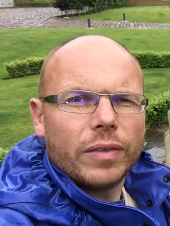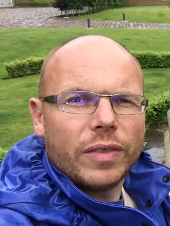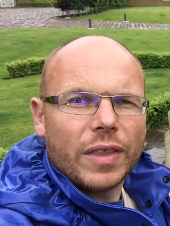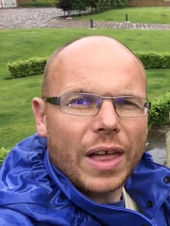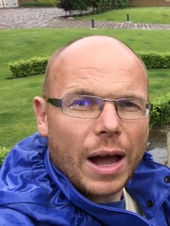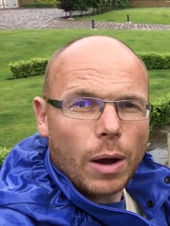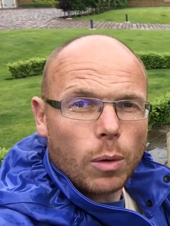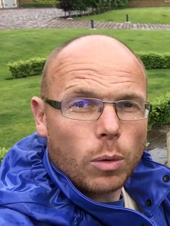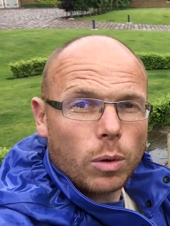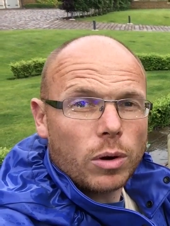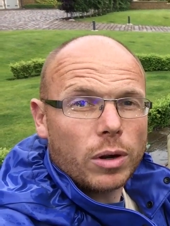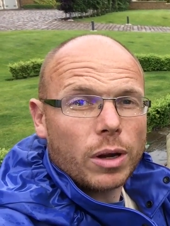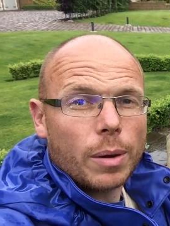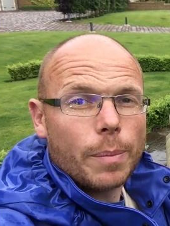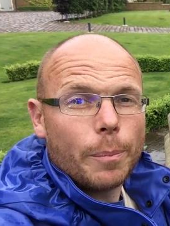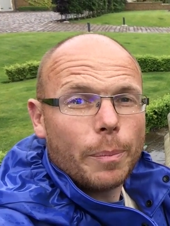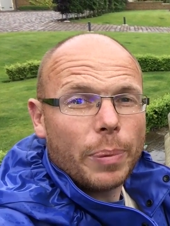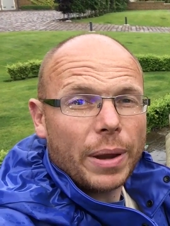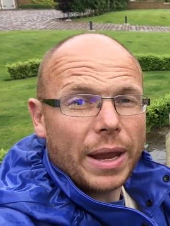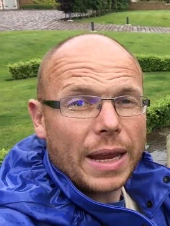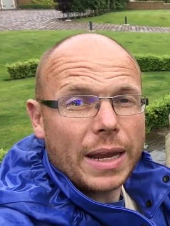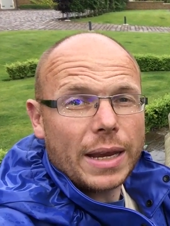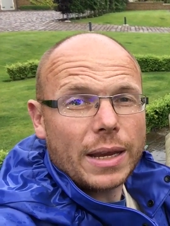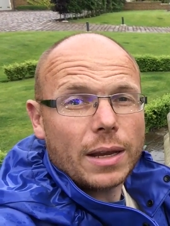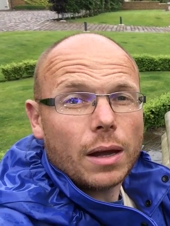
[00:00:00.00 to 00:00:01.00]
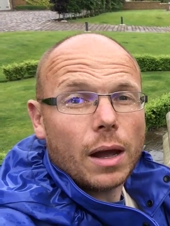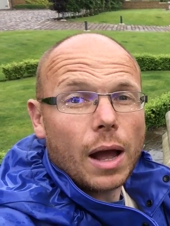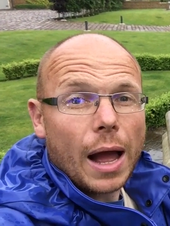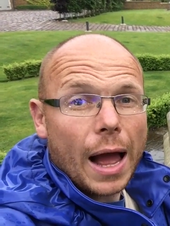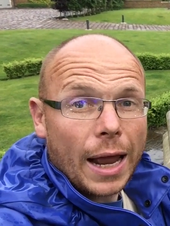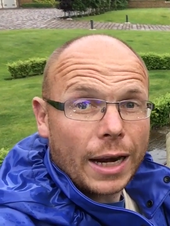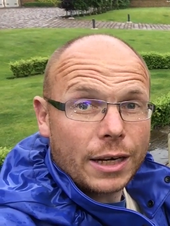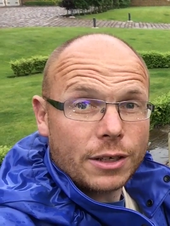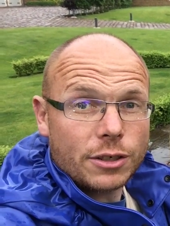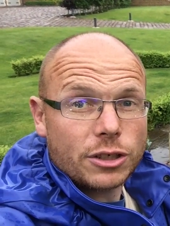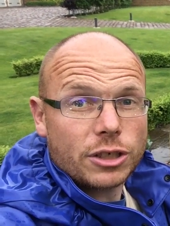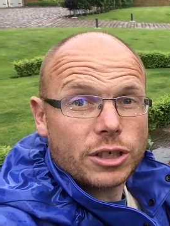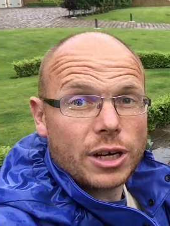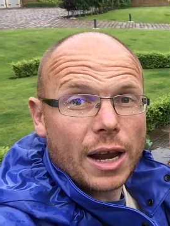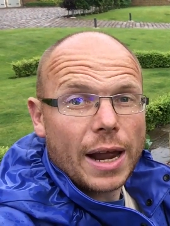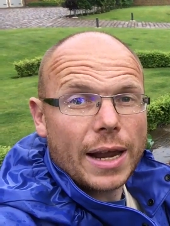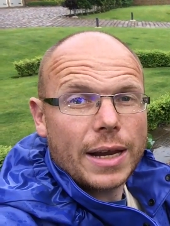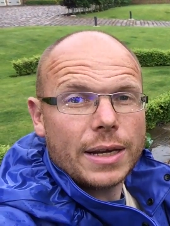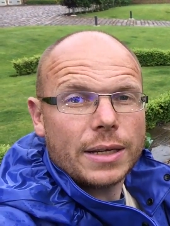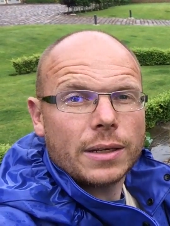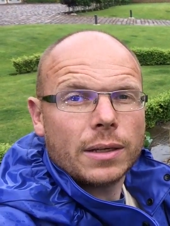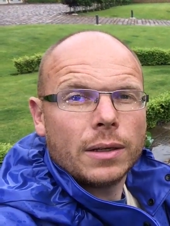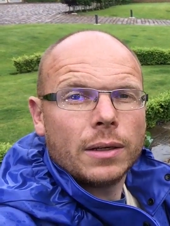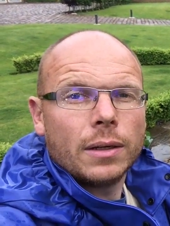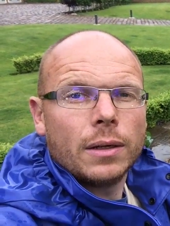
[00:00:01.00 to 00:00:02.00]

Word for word: that will compete and shade.